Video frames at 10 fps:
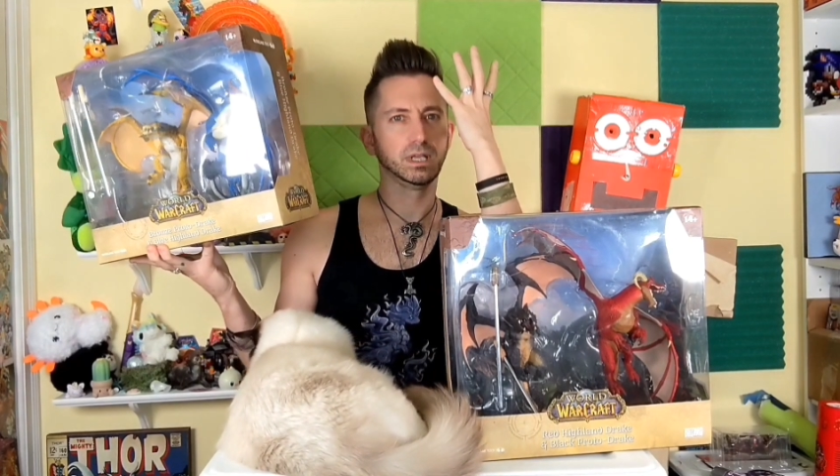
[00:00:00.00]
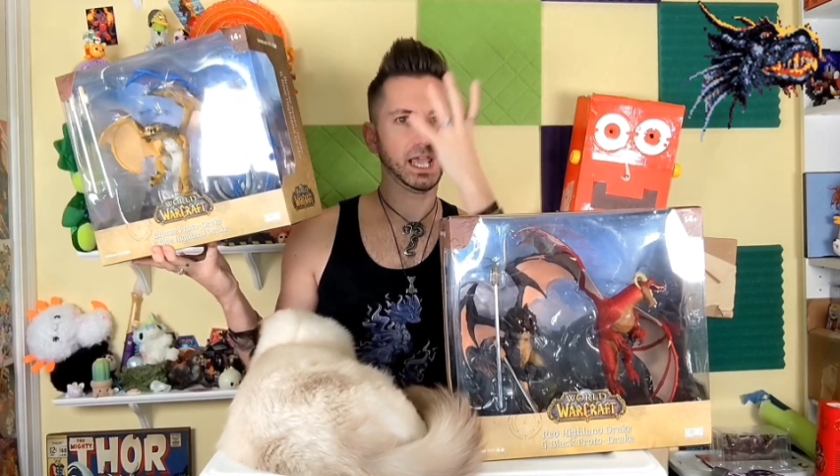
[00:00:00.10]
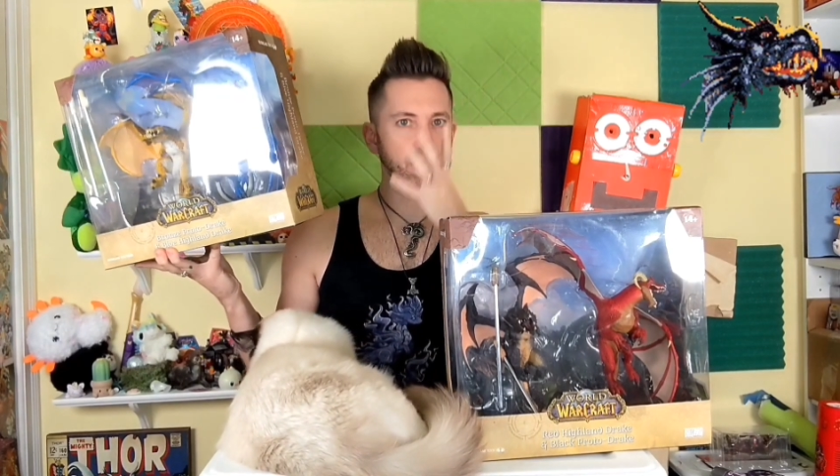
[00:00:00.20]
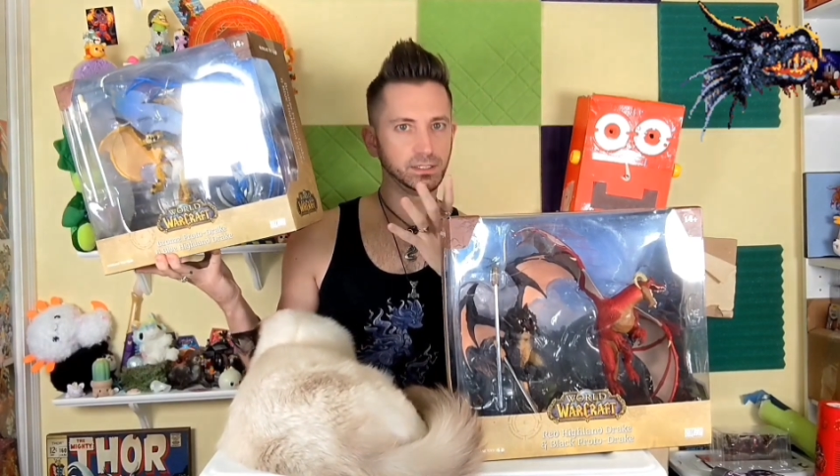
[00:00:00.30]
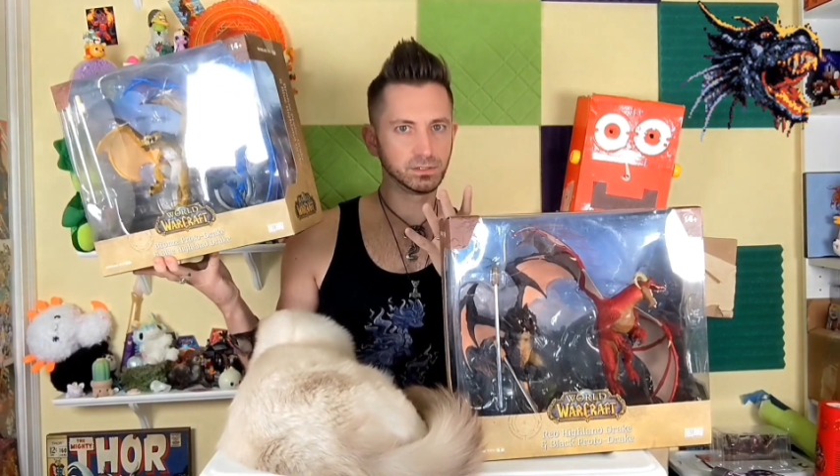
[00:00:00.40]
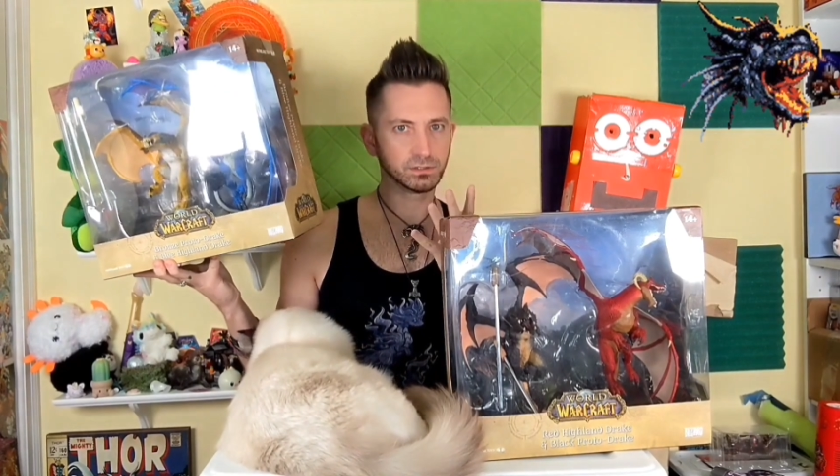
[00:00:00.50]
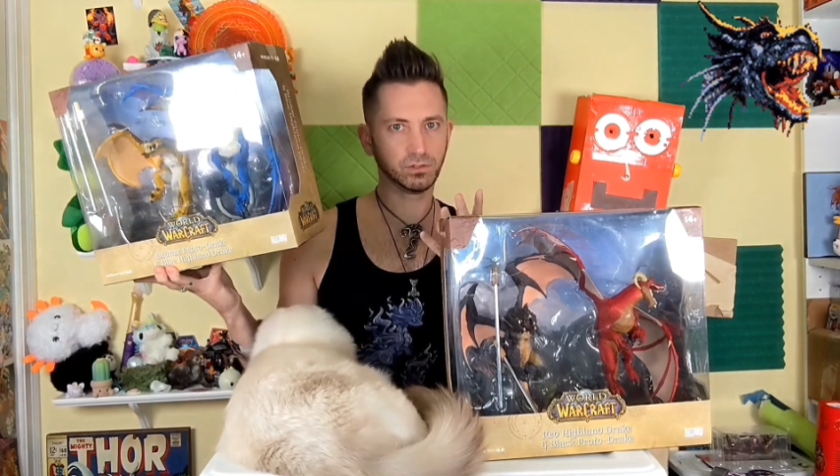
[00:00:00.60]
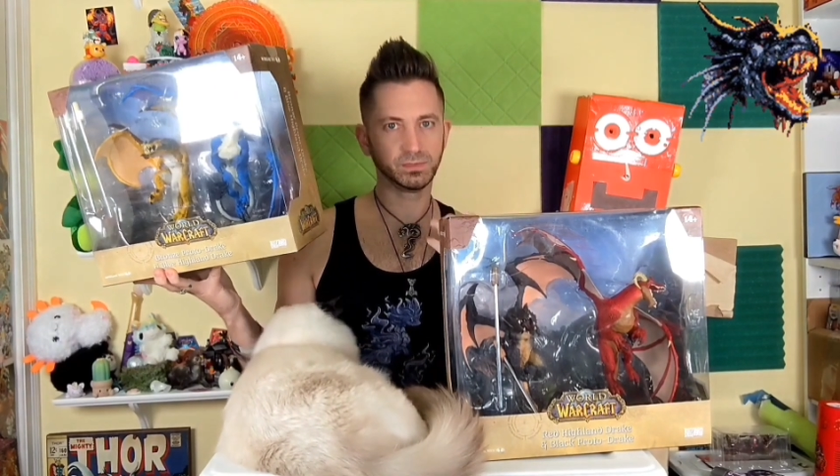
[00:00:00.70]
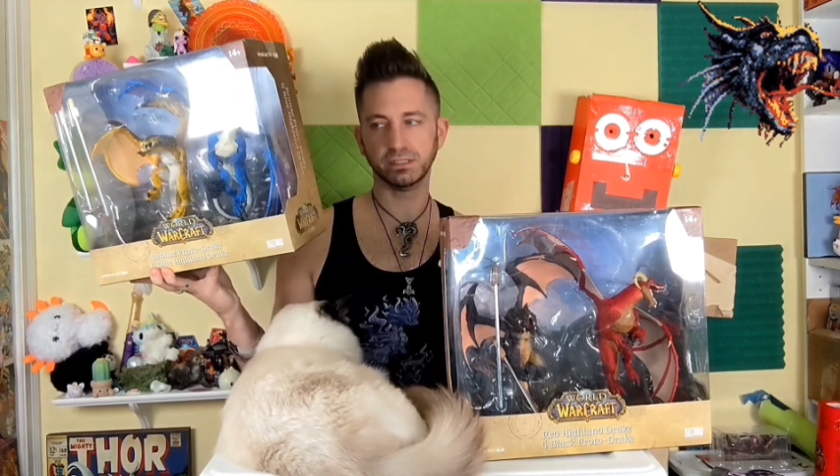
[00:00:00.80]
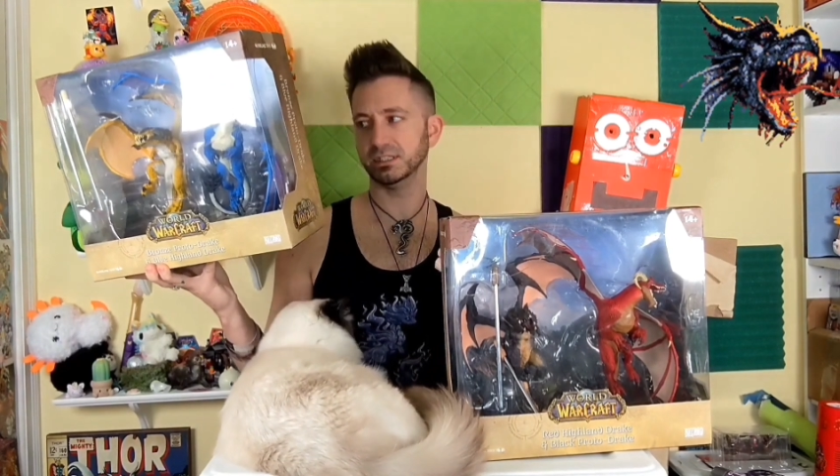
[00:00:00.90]
head
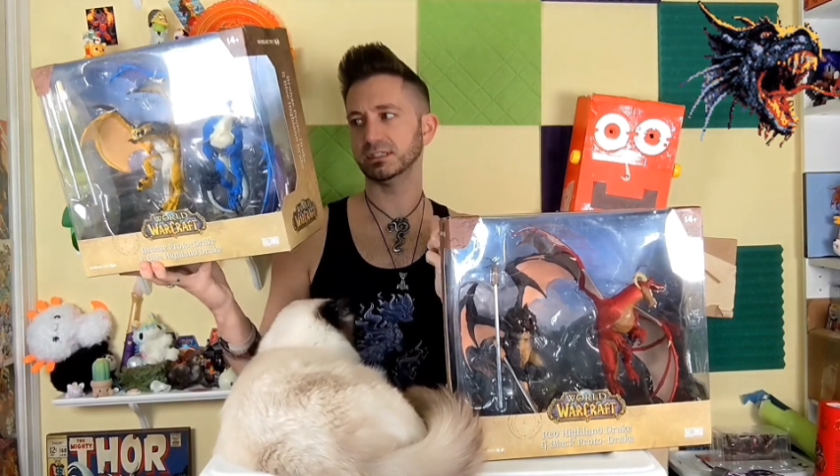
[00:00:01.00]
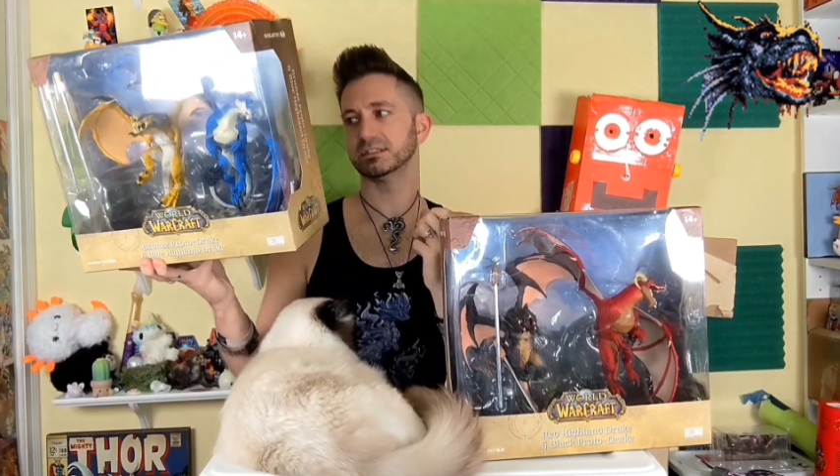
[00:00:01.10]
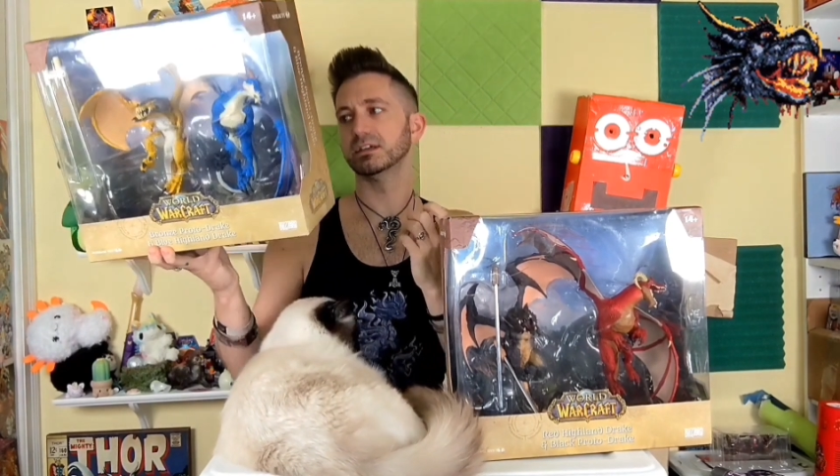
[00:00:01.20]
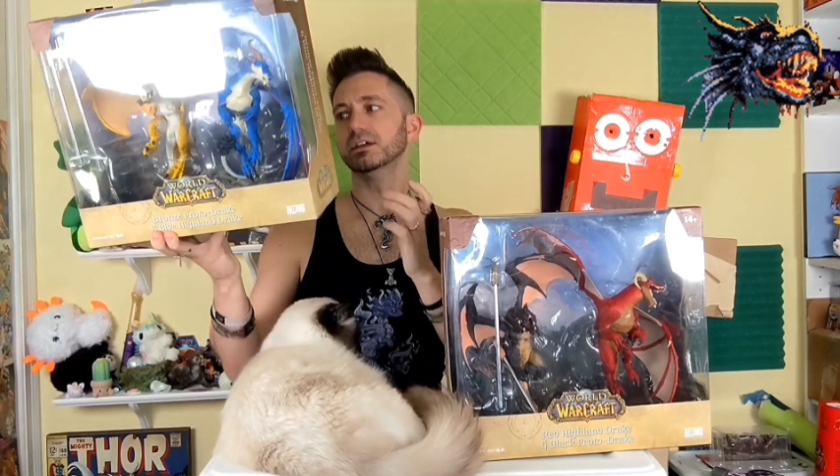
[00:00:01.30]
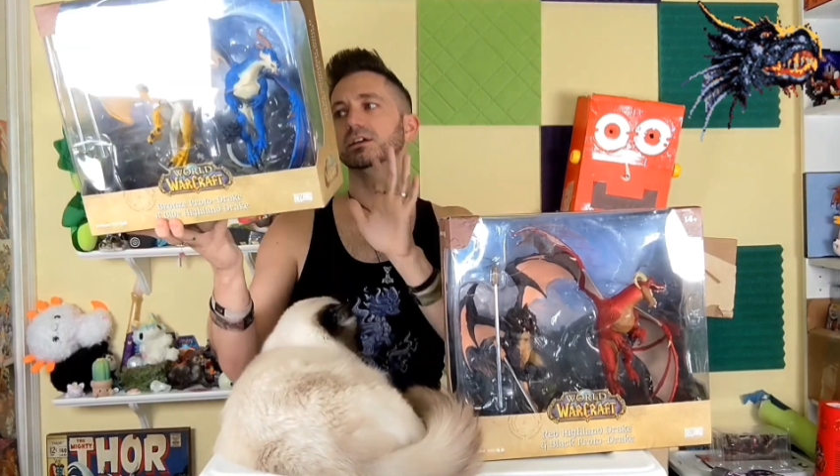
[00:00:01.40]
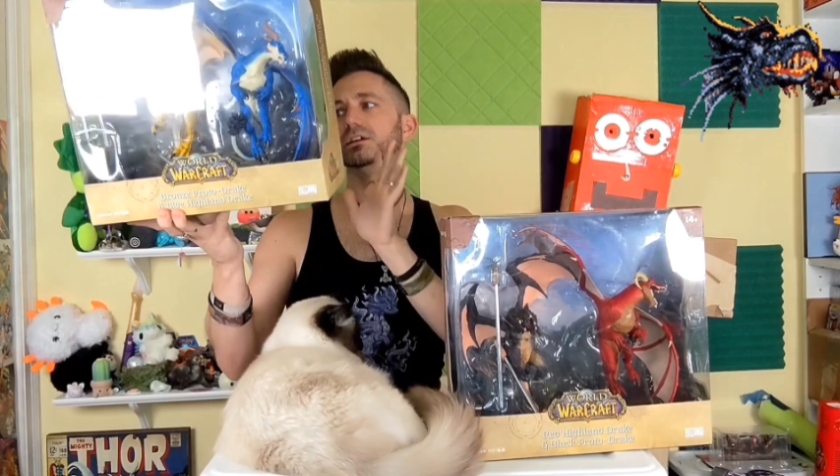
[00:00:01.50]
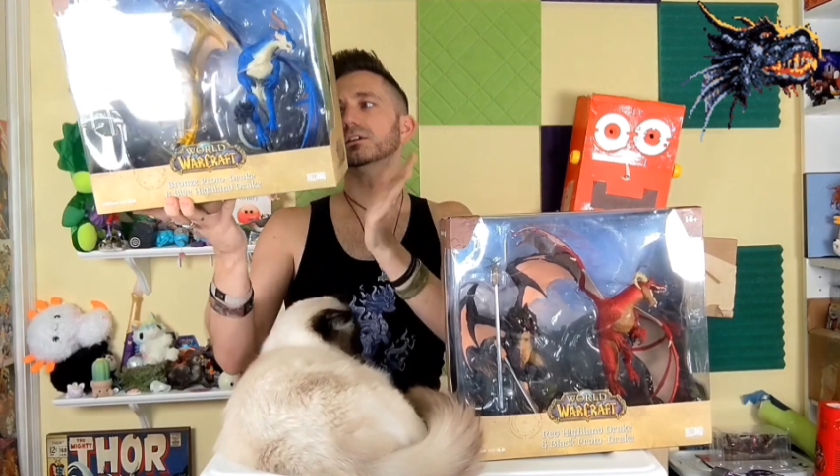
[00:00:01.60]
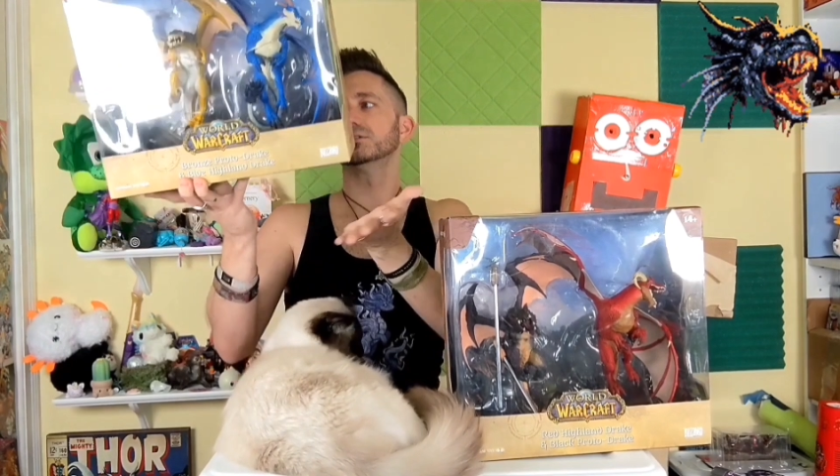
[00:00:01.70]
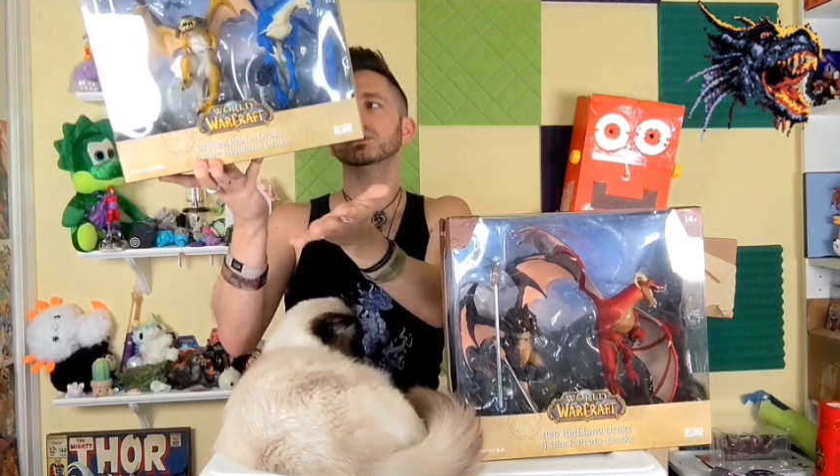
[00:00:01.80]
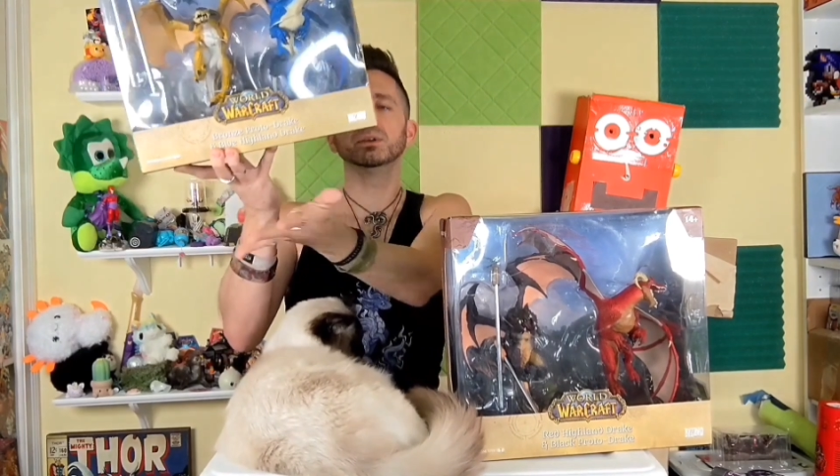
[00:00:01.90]
sculpt at least.
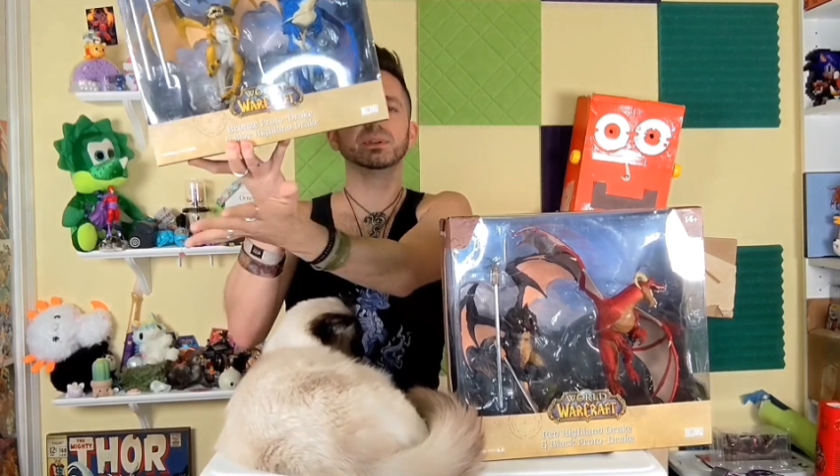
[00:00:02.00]
So here